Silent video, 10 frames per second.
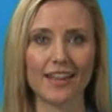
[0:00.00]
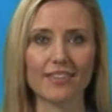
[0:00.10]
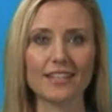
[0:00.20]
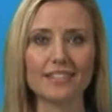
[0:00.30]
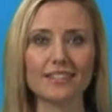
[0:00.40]

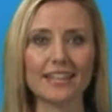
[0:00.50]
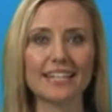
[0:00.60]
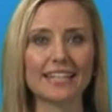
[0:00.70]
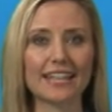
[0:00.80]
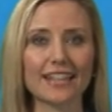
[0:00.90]
this
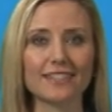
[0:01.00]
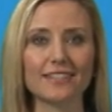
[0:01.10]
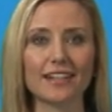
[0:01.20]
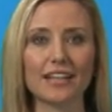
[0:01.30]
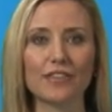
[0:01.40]
indicates
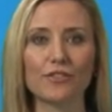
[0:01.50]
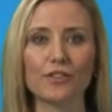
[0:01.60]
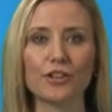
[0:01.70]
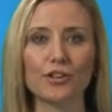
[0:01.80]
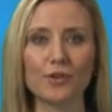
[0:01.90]
that either
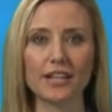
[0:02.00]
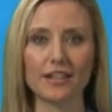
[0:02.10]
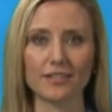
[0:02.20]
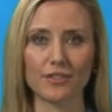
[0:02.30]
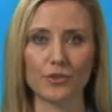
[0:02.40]
the unit
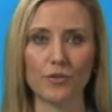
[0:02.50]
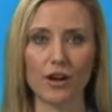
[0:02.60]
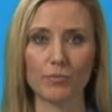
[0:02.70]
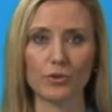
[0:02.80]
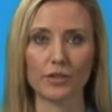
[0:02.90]
is in the
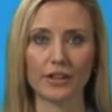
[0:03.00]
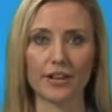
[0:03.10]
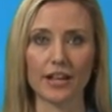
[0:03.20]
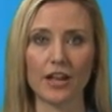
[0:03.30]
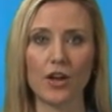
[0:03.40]
wrong
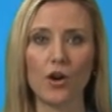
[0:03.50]
polarity